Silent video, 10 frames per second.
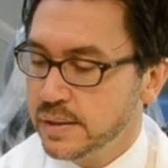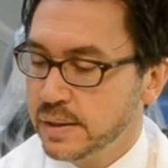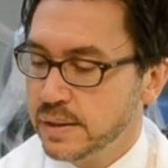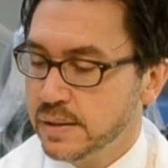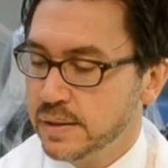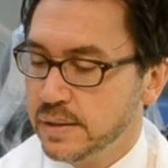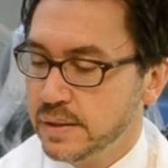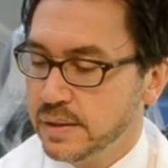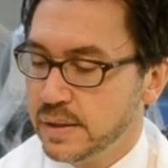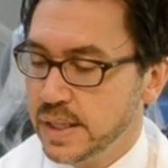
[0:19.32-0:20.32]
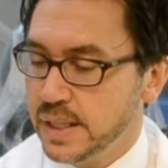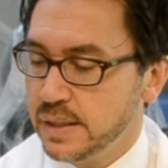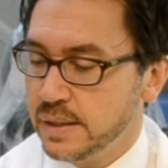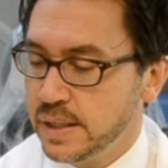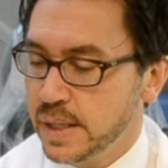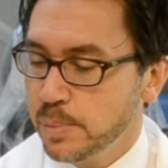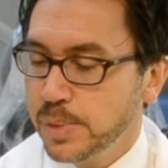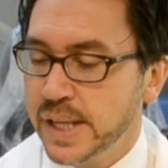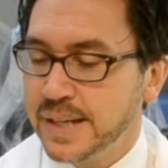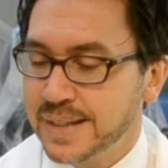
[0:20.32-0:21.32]
The
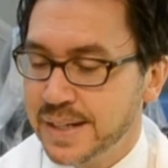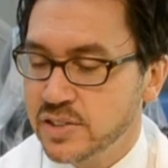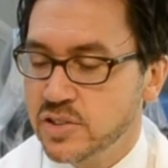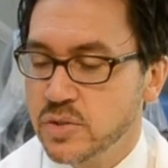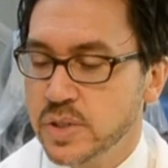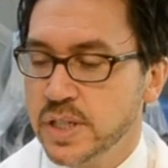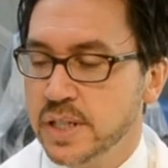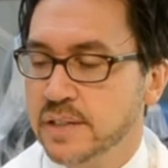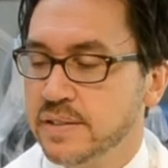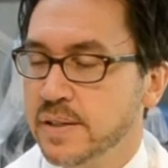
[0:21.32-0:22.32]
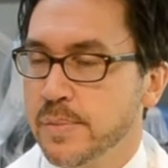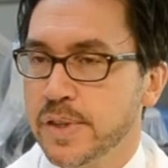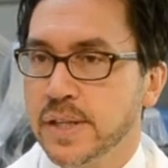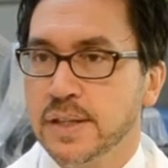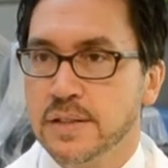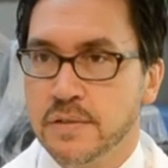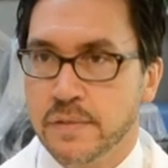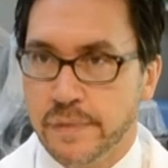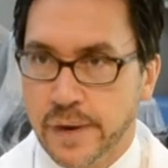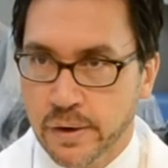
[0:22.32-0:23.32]
implant dentistry is something that's
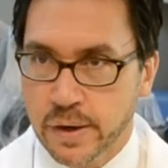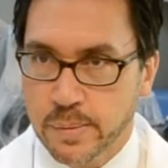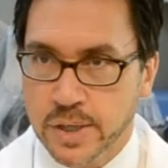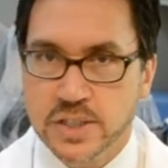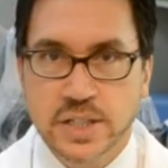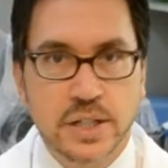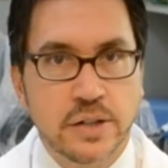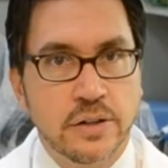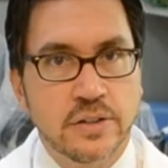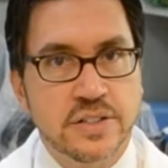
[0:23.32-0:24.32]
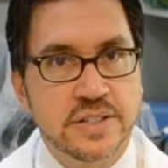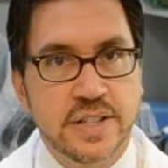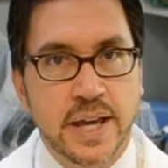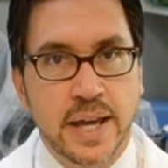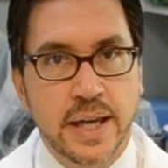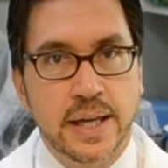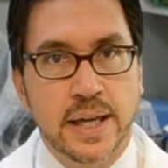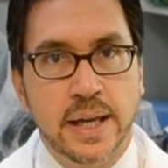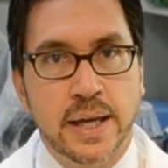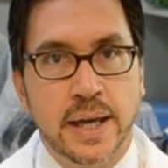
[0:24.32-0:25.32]
very much here to stay
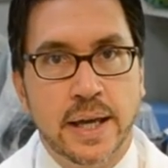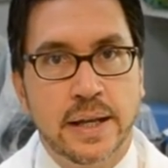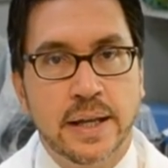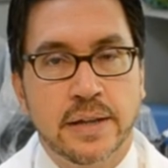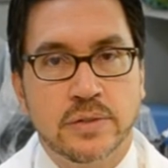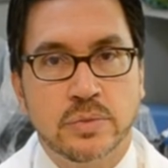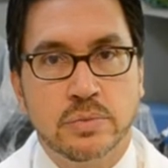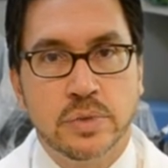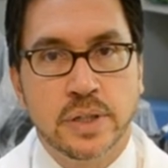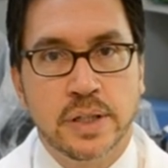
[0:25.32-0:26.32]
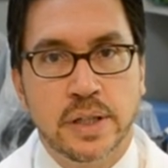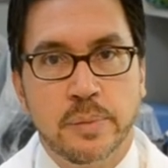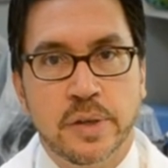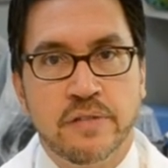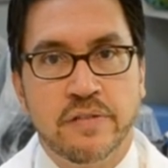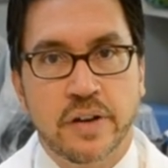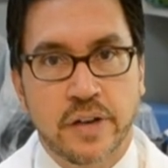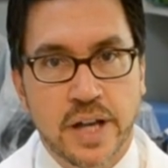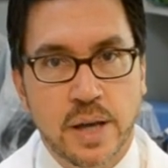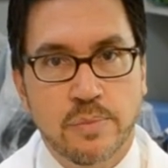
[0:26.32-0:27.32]
and has really been
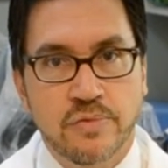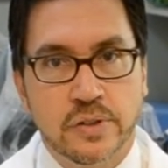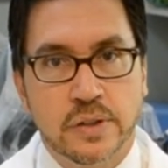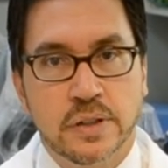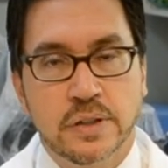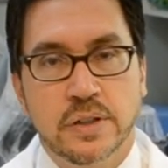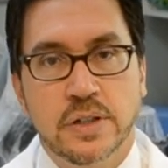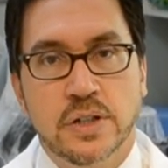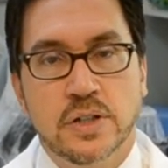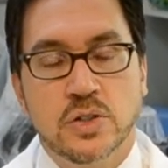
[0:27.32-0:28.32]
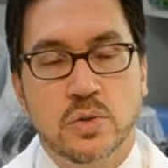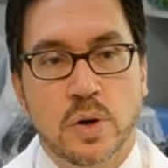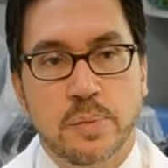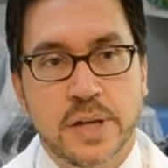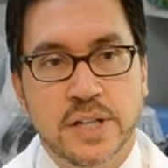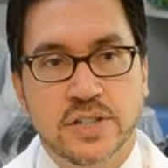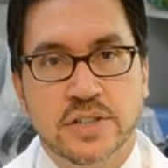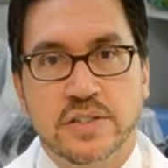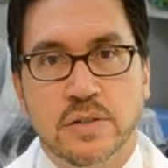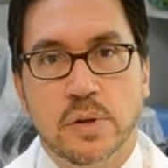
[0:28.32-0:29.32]
very helpful to our
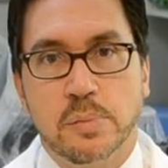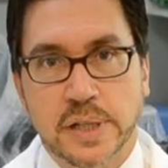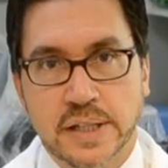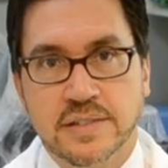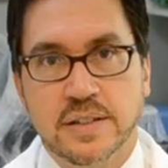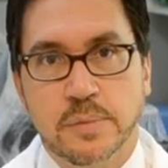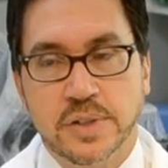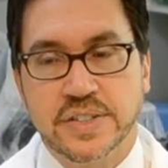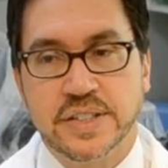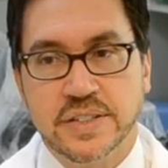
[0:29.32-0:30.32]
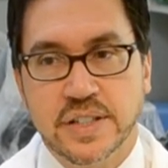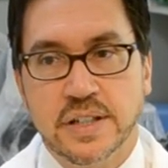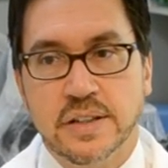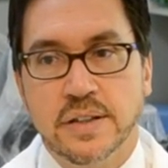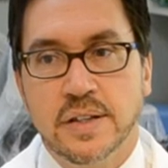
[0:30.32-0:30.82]
patients in replacing missing teeth.